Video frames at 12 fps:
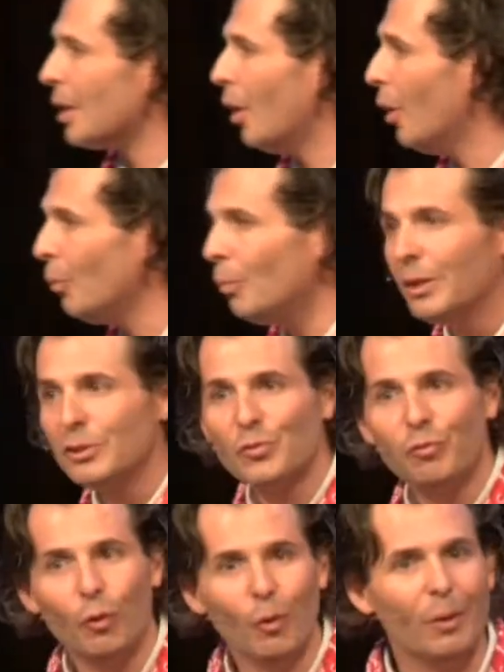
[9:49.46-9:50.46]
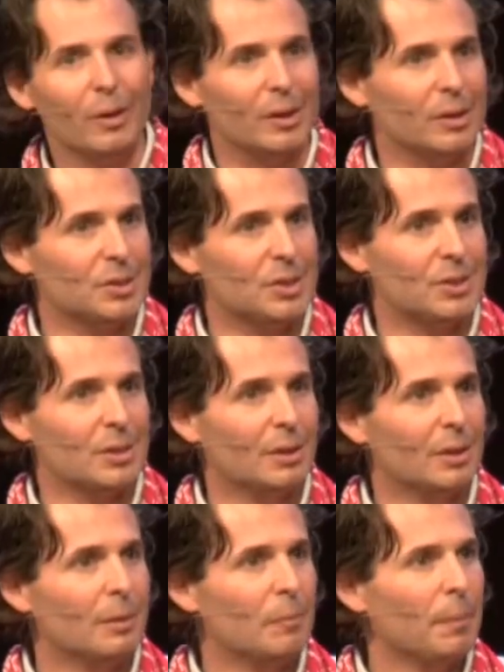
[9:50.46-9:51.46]
always for us.
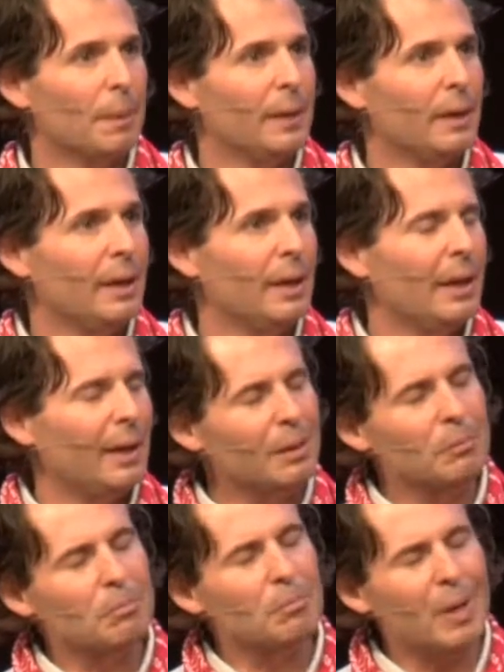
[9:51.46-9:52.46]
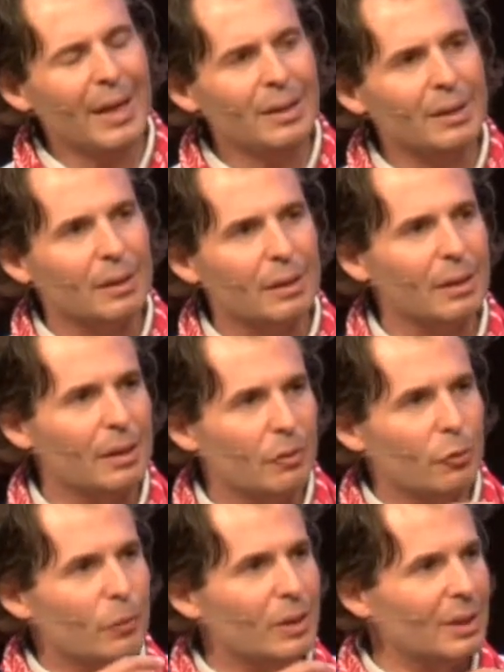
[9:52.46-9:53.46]
And Micah in
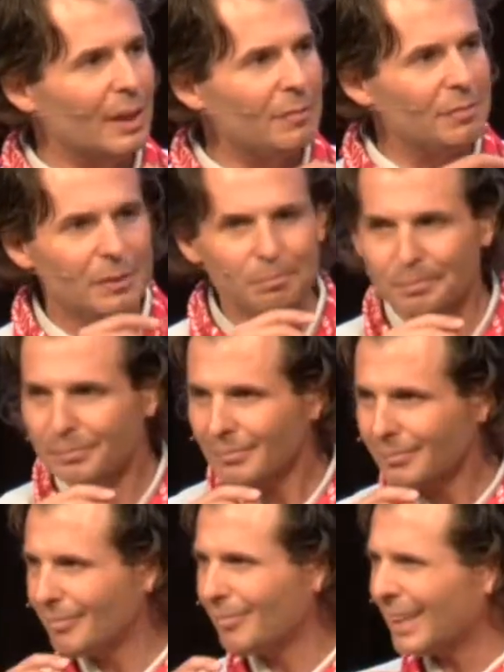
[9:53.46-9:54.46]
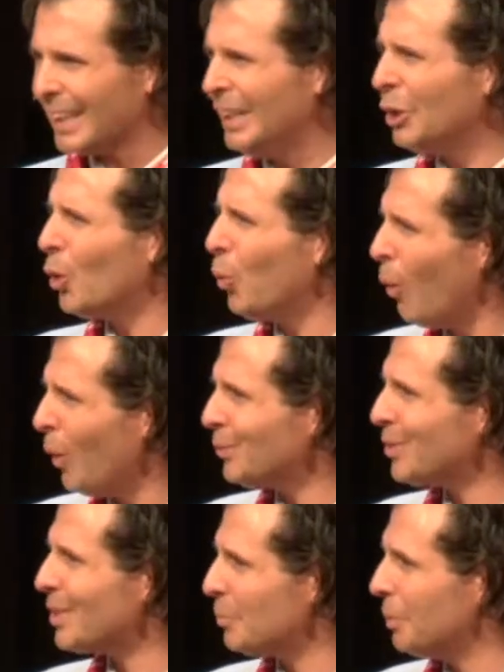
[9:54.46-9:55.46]
3:11, he
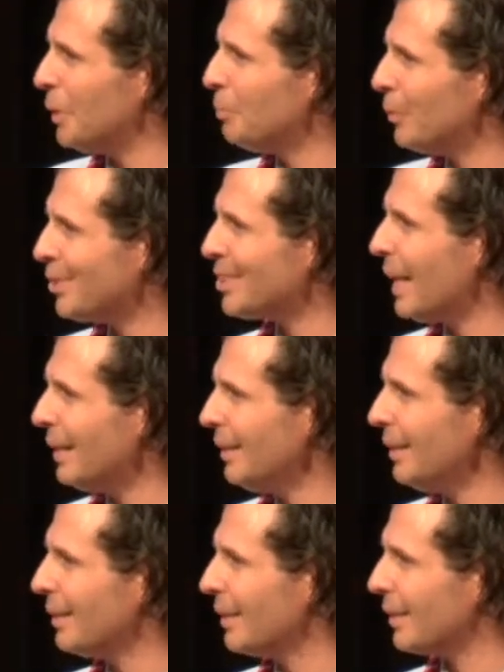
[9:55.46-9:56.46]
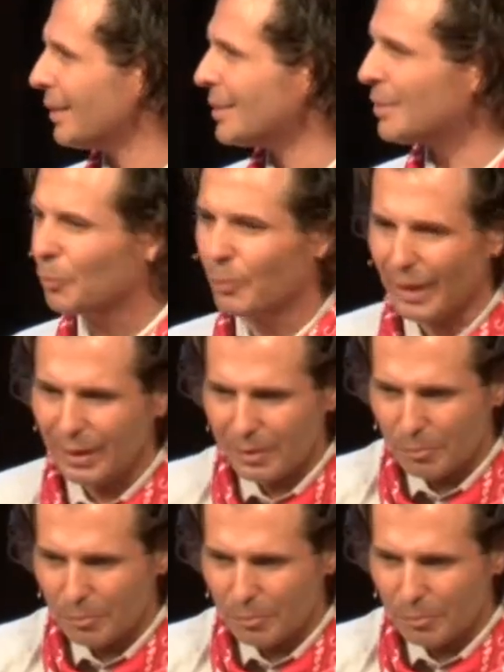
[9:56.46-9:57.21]
quotes the people saying this. So right in the